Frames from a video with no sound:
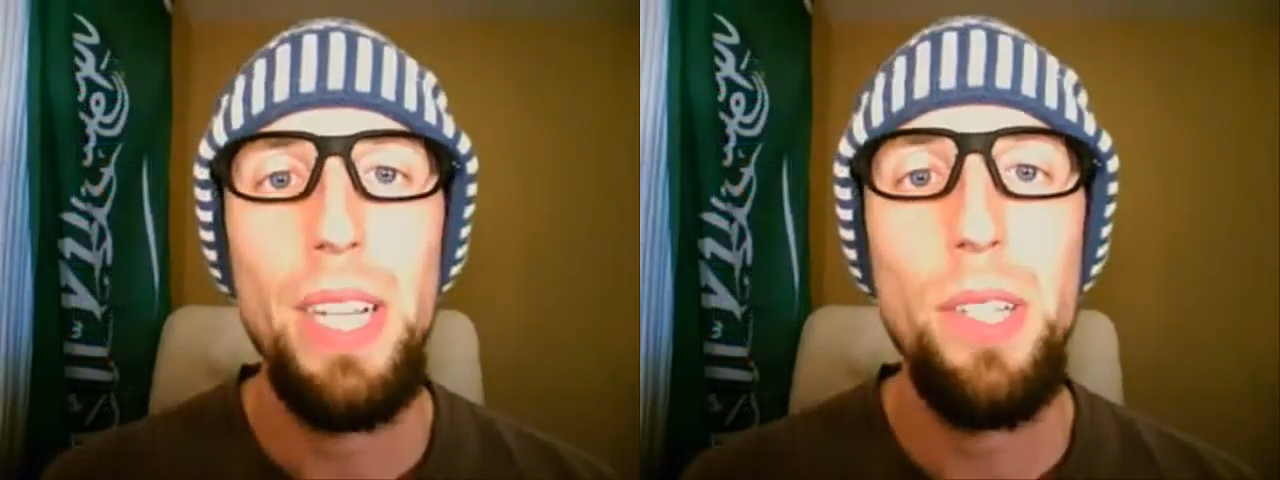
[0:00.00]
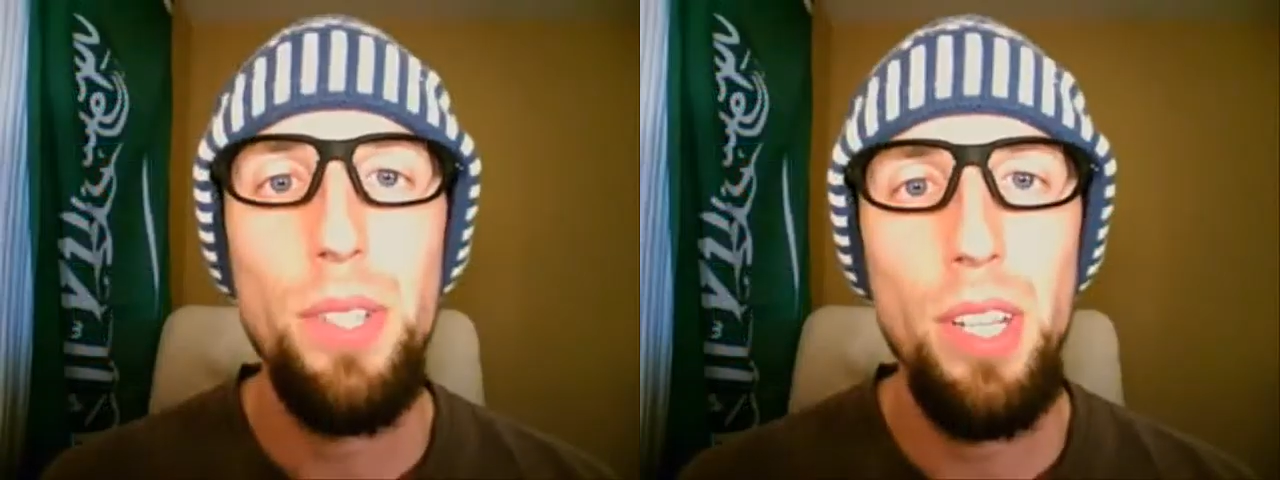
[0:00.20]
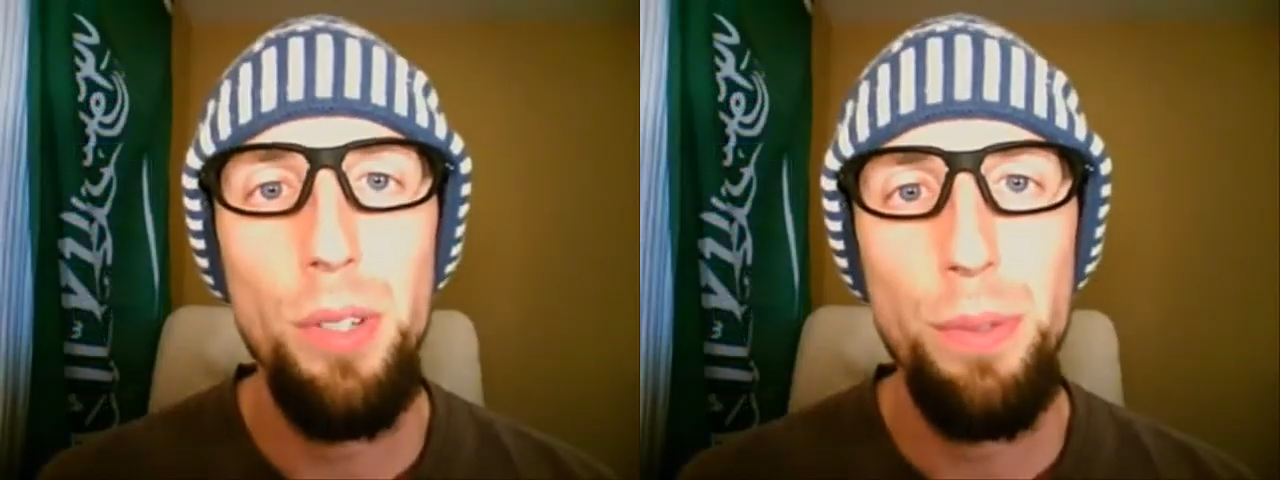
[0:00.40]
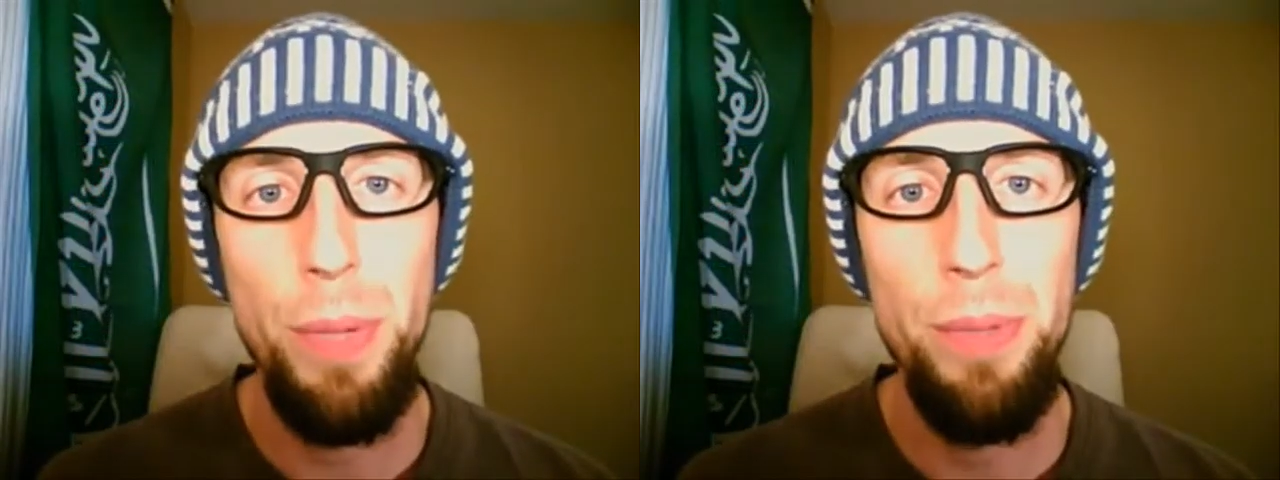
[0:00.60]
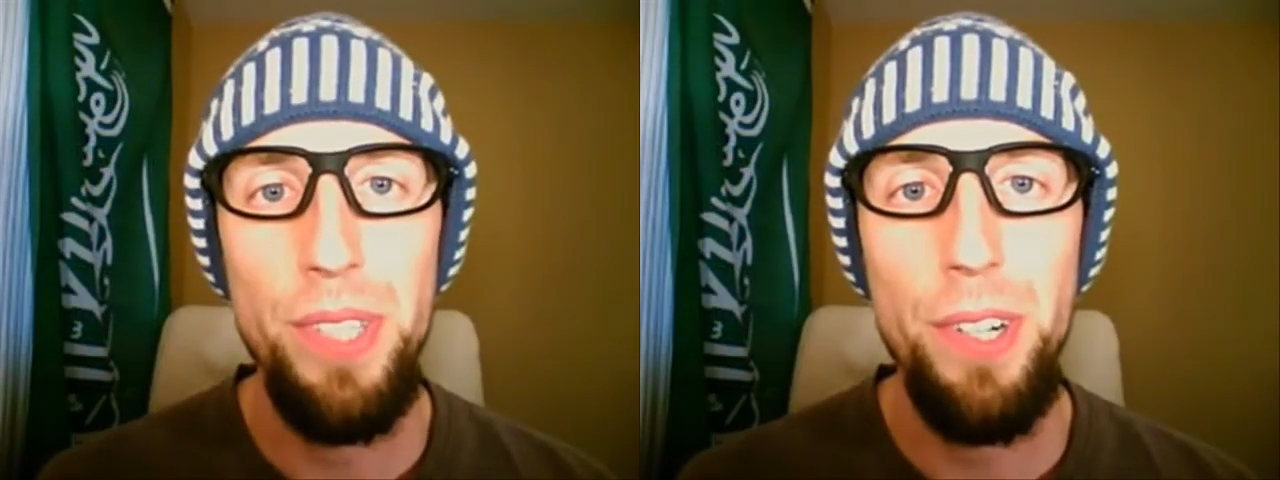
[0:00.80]
Excuse
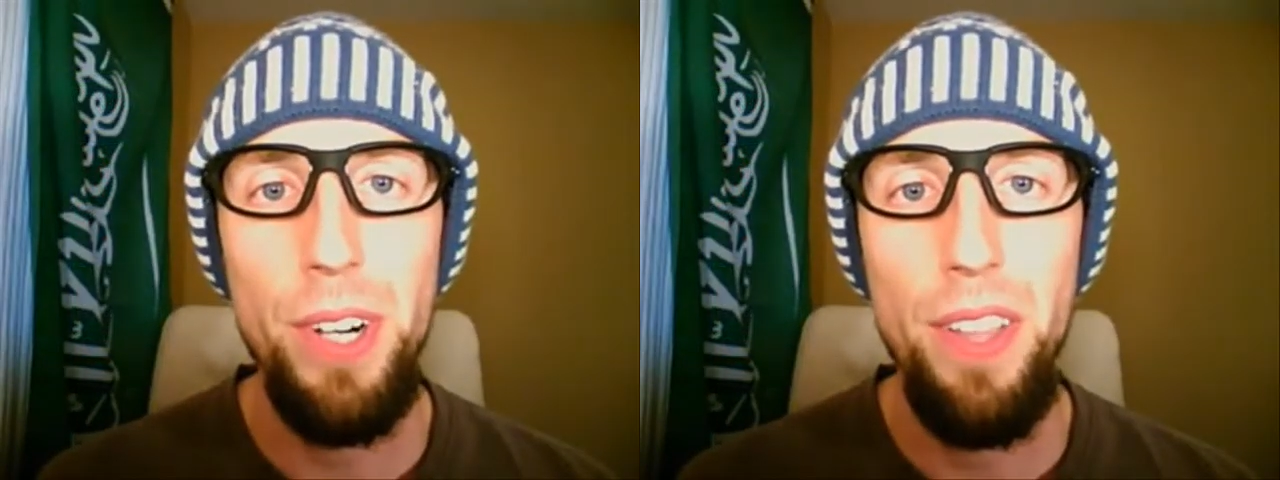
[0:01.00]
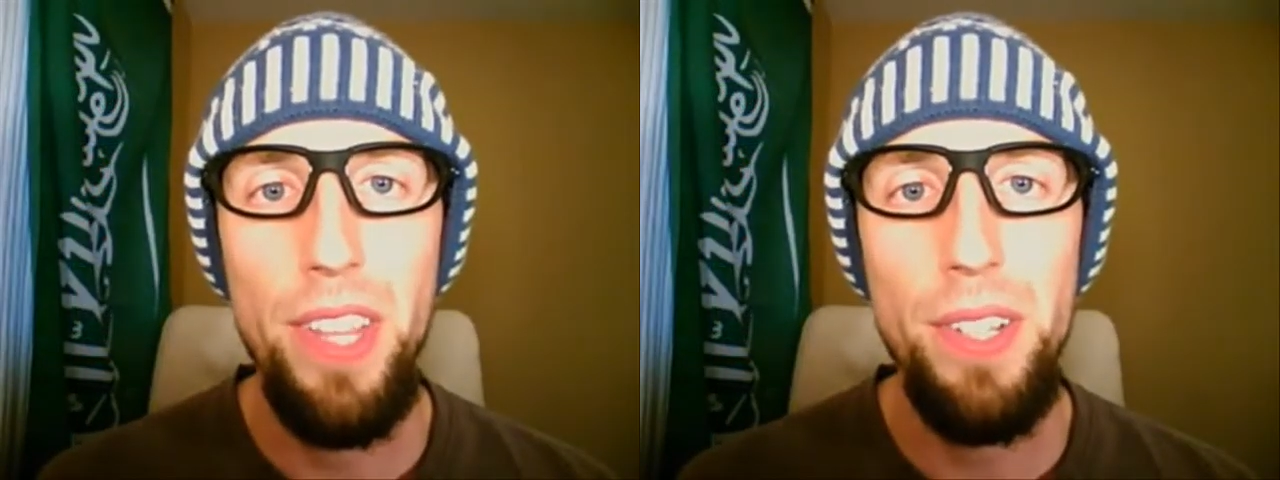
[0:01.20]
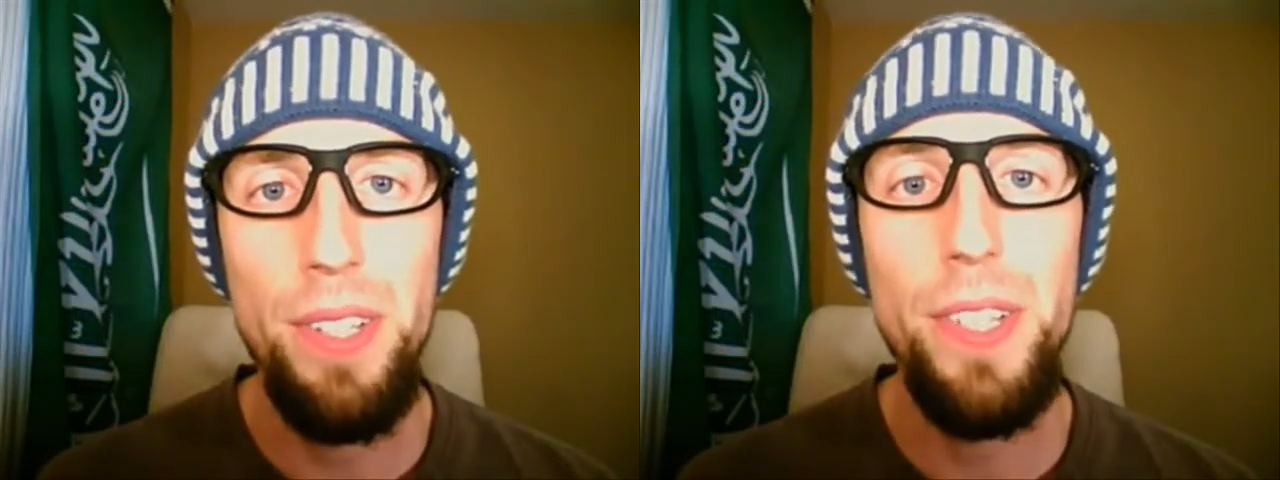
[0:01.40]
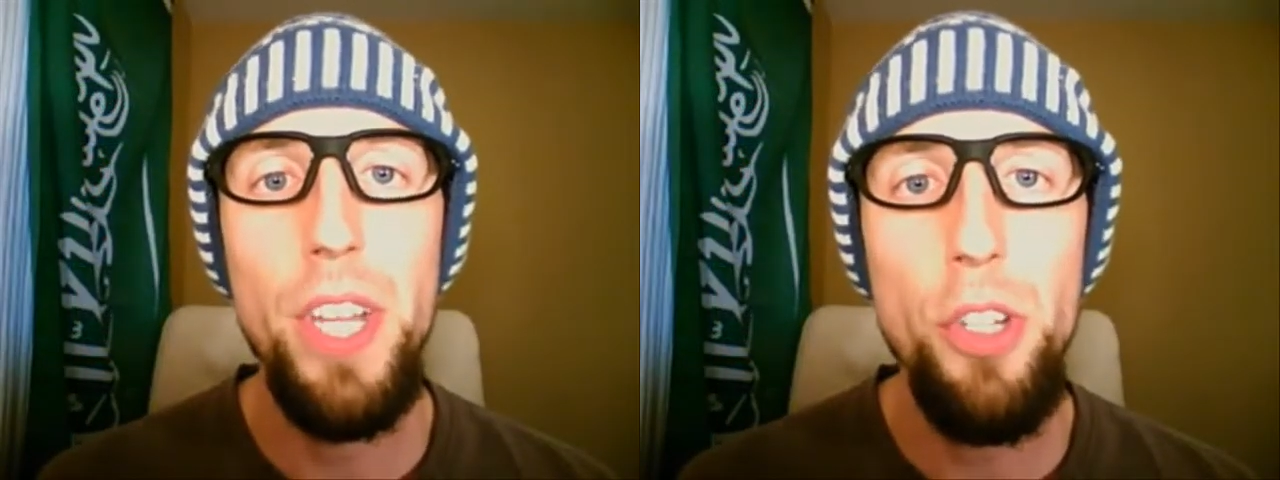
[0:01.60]
me, Mr. Atheist.